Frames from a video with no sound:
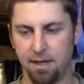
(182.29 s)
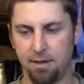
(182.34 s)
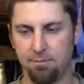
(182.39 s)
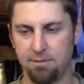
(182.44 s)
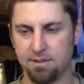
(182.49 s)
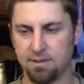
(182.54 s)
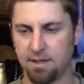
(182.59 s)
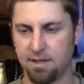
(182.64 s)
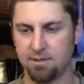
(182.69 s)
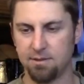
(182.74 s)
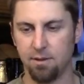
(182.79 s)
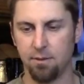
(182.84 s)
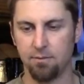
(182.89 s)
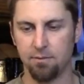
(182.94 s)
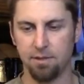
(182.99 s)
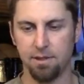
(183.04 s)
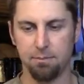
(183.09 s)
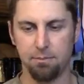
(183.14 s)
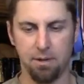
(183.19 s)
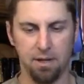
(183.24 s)
I wouldn't say it's
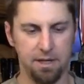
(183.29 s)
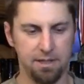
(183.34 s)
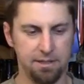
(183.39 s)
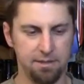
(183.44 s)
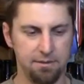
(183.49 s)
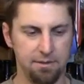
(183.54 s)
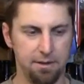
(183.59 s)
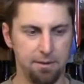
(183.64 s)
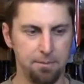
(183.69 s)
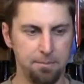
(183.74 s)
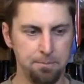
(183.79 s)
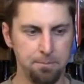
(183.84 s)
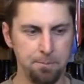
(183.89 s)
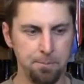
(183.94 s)
overly piney though.